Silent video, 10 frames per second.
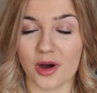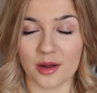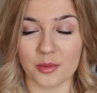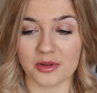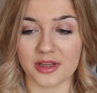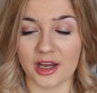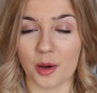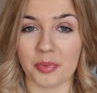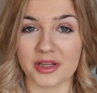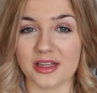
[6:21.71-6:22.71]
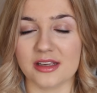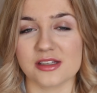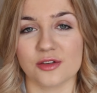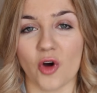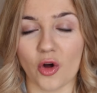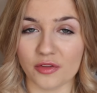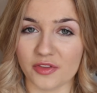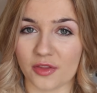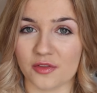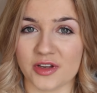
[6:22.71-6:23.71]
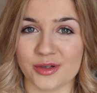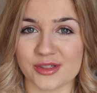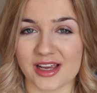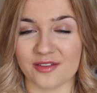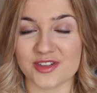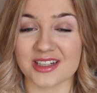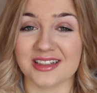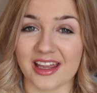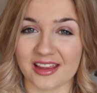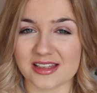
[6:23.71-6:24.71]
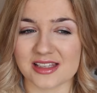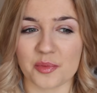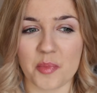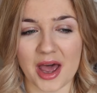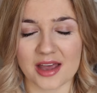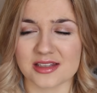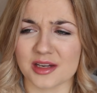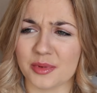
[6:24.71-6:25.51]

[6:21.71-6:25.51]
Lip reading: I will link a playlist of all the other videos I have done like this in the past.